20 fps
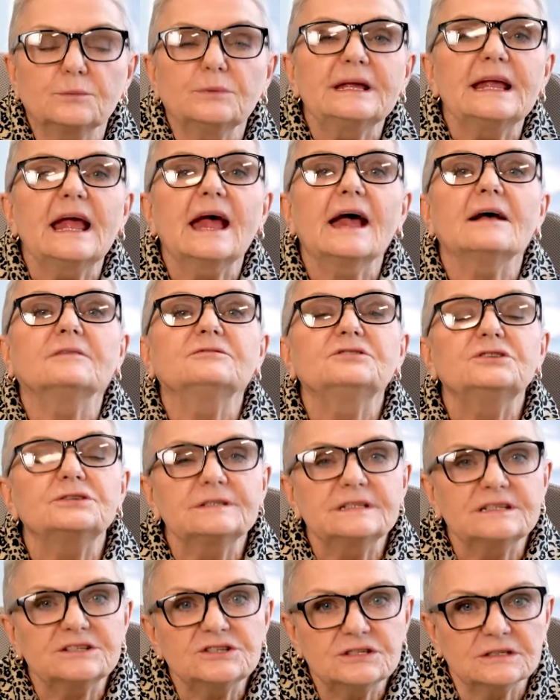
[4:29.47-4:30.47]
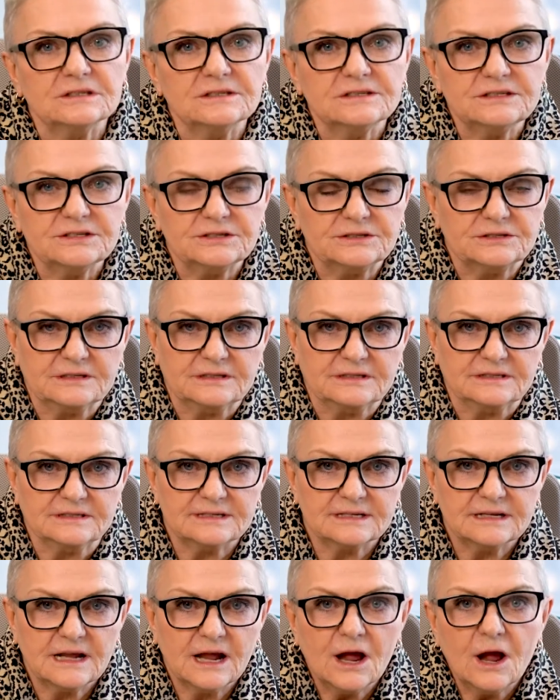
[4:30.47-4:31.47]
We have traditional
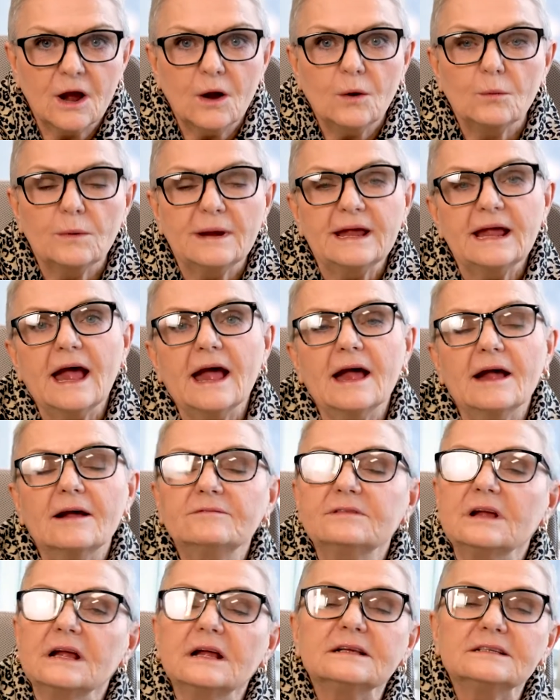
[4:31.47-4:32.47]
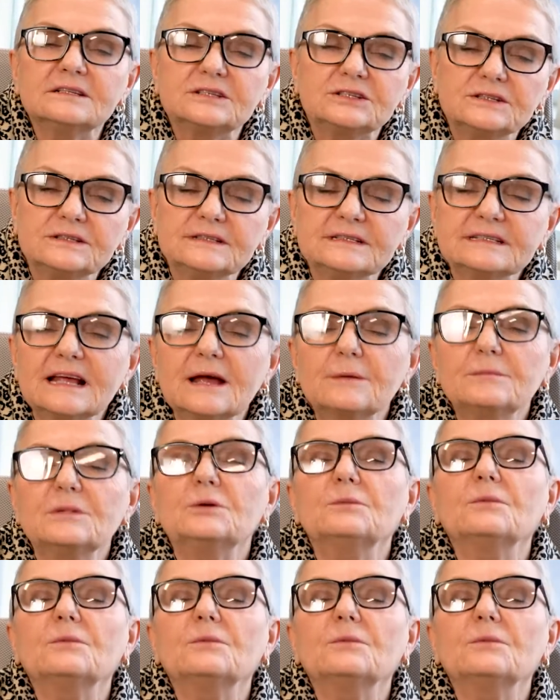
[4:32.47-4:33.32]
students. We have students coming